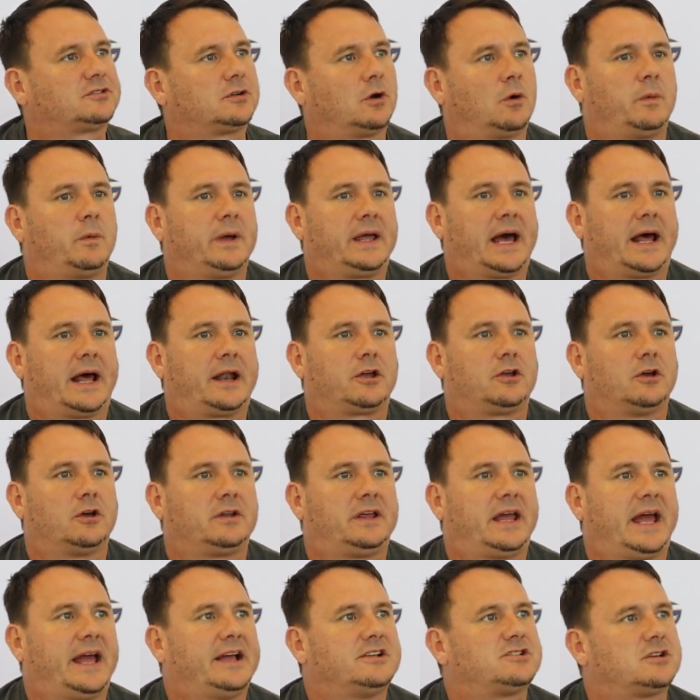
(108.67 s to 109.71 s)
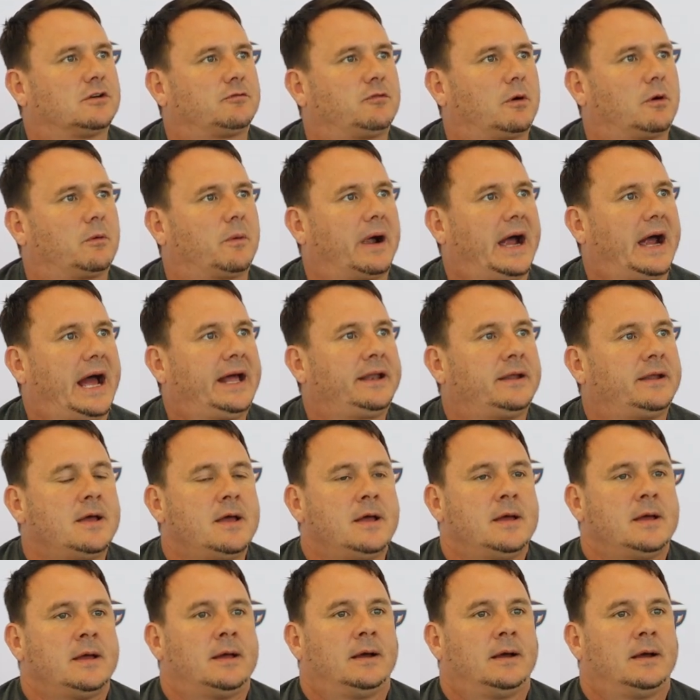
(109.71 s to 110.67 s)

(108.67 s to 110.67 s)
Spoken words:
So we got a good gauge of where we're at.